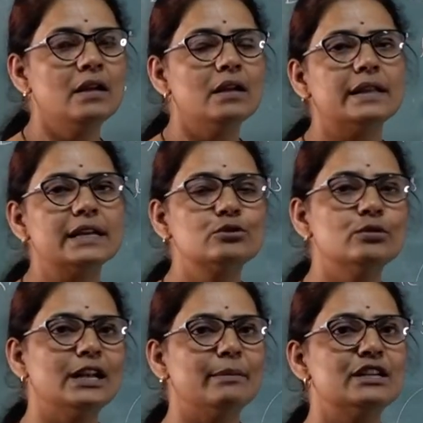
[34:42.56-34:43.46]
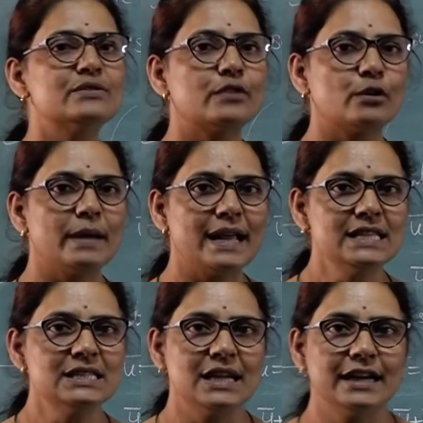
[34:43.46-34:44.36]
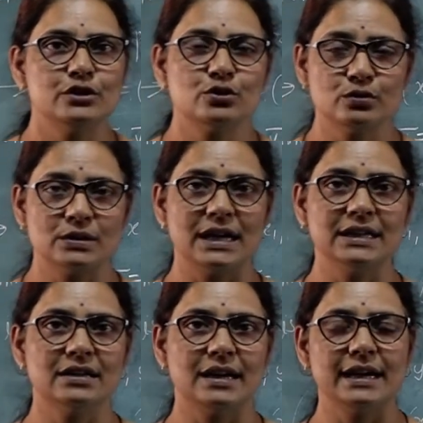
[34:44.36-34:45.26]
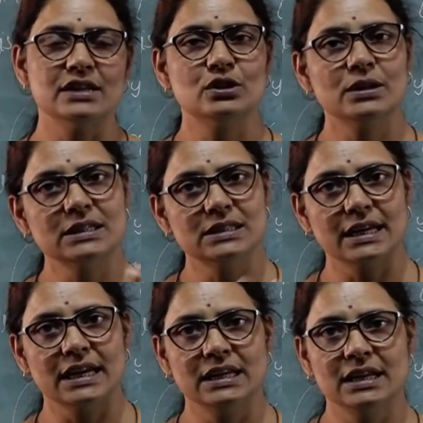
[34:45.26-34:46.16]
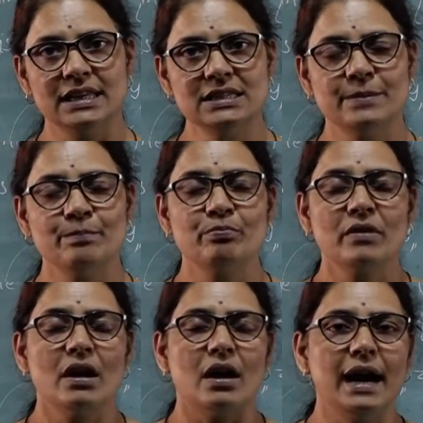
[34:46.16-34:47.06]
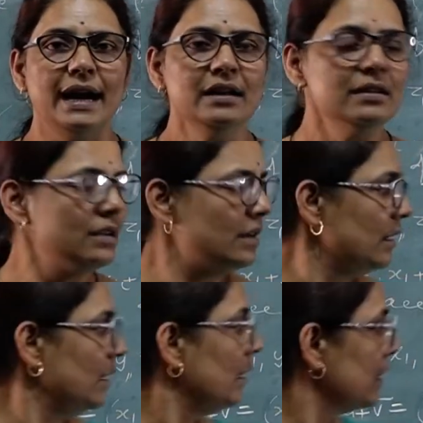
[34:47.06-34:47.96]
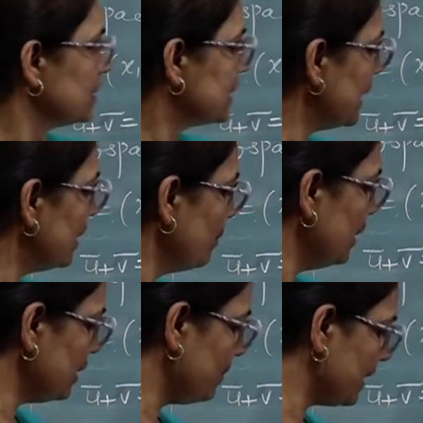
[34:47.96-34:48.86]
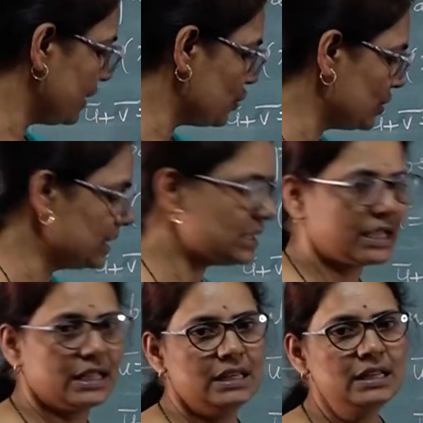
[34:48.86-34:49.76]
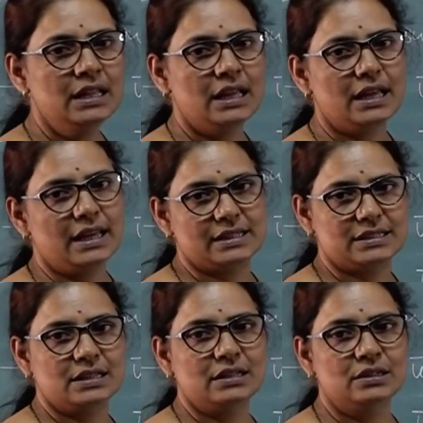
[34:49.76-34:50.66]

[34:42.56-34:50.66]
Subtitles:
Take two elements from S and show that their addition is again in S and scalar multiplication is again in S.